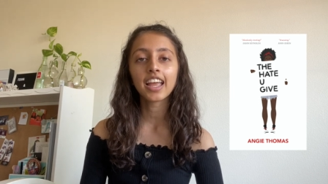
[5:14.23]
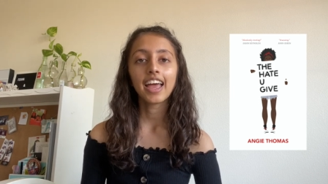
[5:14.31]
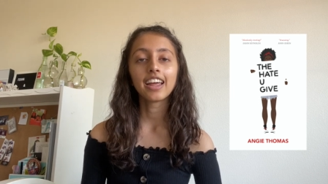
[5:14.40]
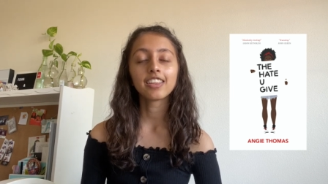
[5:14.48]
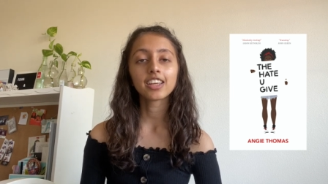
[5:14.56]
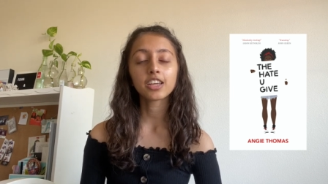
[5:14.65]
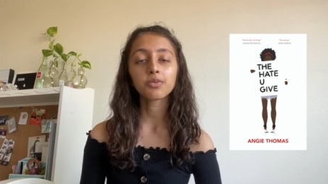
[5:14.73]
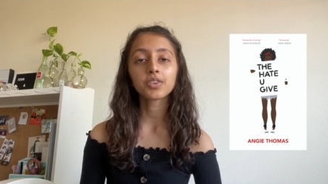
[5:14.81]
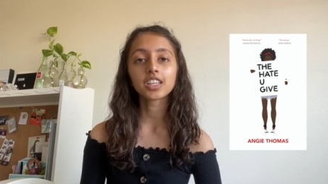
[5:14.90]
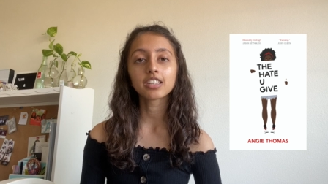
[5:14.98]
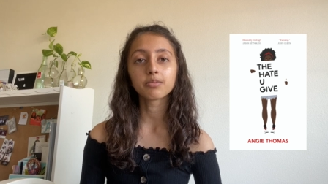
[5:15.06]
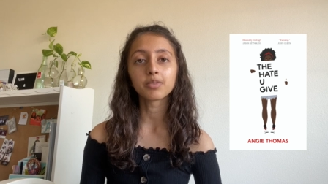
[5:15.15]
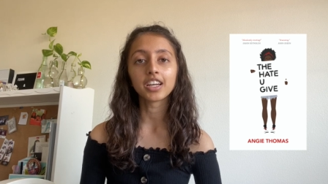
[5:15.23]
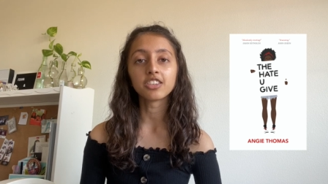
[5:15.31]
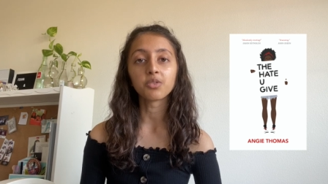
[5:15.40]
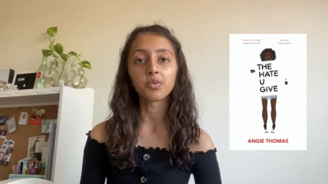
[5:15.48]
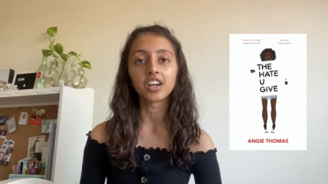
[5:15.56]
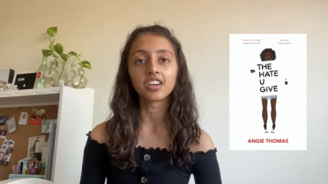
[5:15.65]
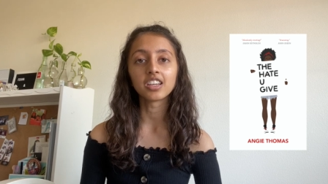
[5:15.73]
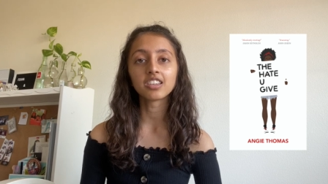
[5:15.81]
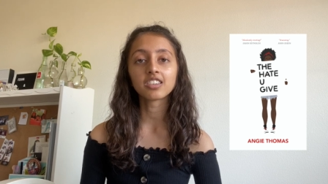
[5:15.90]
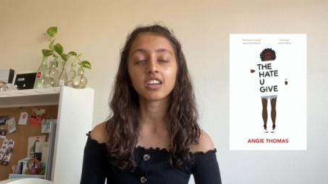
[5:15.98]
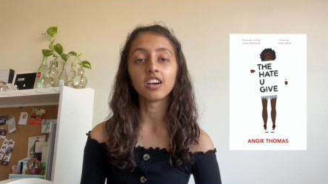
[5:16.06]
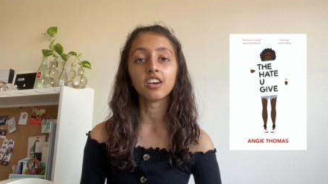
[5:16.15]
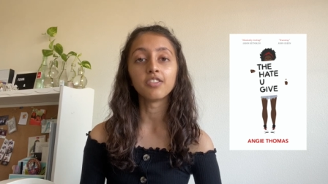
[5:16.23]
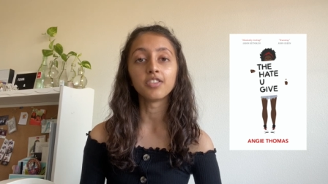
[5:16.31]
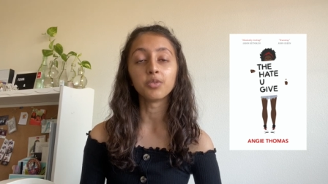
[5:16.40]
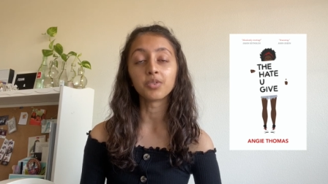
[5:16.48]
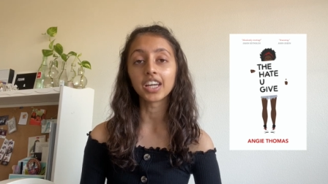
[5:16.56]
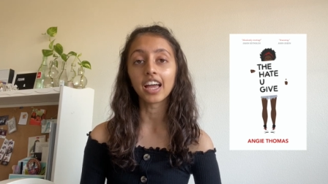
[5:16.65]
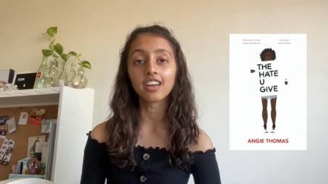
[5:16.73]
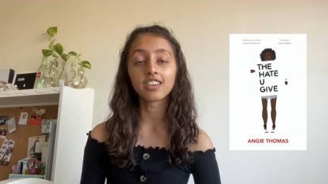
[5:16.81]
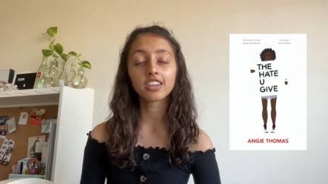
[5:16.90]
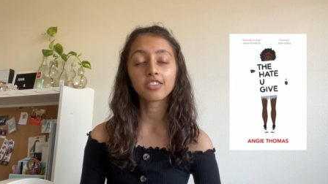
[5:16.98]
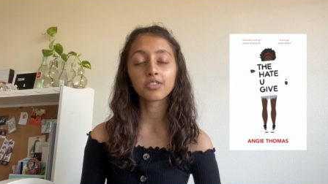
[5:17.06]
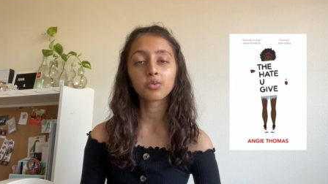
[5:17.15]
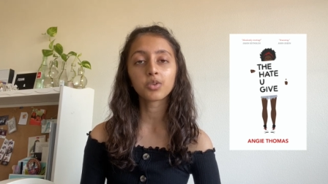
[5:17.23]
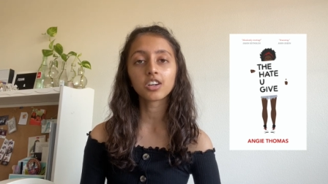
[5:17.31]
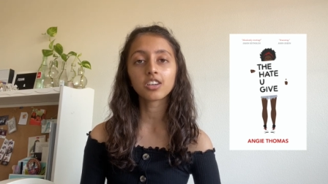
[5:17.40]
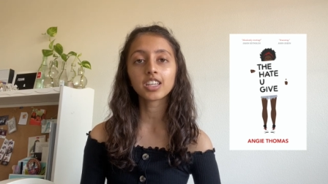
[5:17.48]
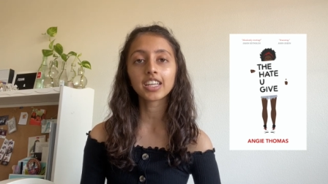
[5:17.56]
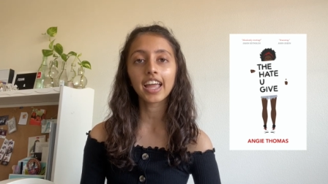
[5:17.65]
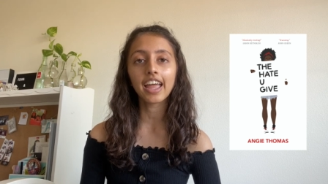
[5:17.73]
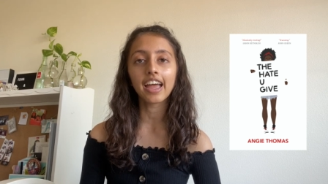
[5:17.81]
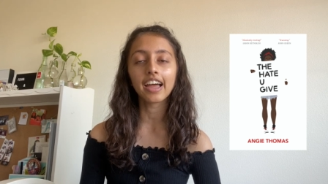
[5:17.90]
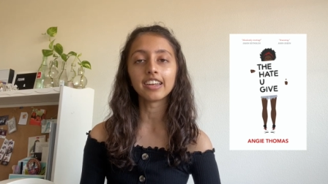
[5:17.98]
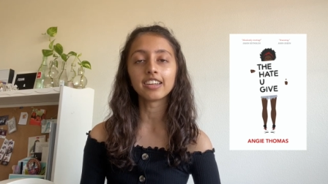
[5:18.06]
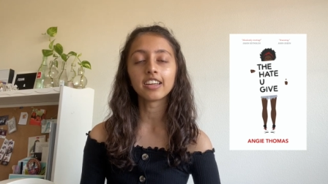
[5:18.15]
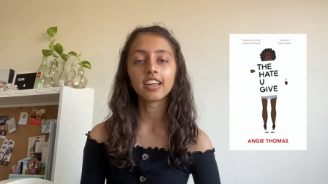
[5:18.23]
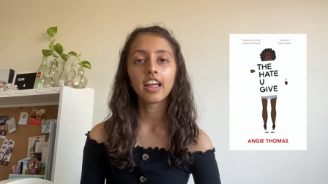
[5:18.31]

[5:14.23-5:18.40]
And I think it really spreads awareness of the reality of the world and